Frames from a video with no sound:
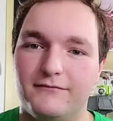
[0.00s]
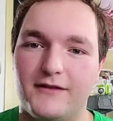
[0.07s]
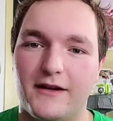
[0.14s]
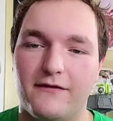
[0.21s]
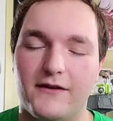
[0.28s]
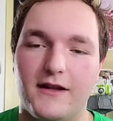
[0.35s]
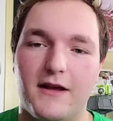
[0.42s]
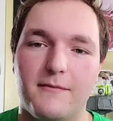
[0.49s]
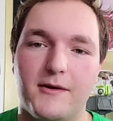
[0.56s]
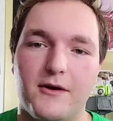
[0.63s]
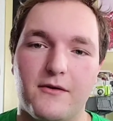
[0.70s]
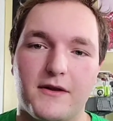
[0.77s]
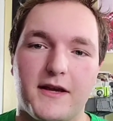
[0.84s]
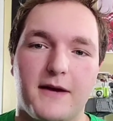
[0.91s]
definitely let me
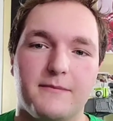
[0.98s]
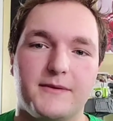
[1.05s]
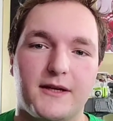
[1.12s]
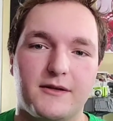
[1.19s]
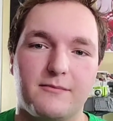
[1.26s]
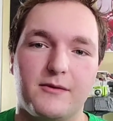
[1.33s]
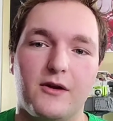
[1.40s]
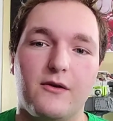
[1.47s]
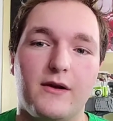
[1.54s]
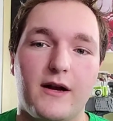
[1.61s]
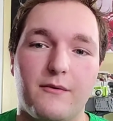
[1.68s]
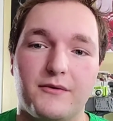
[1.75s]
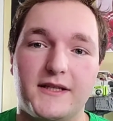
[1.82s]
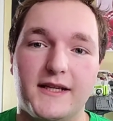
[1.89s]
know in the comment section below,
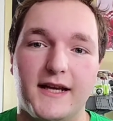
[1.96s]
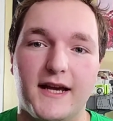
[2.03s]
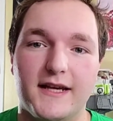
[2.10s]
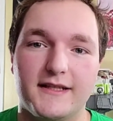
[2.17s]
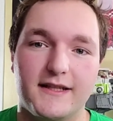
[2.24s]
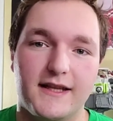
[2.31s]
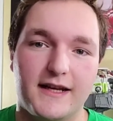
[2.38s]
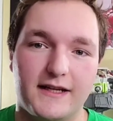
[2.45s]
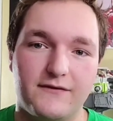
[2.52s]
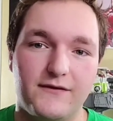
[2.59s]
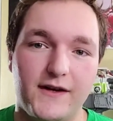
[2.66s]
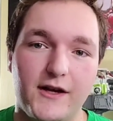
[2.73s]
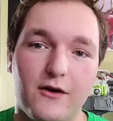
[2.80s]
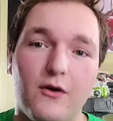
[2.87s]
and I will see you guys in the next
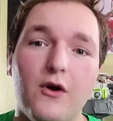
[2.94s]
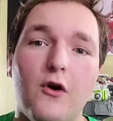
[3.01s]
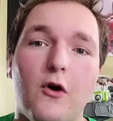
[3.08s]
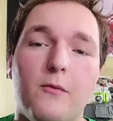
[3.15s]
video.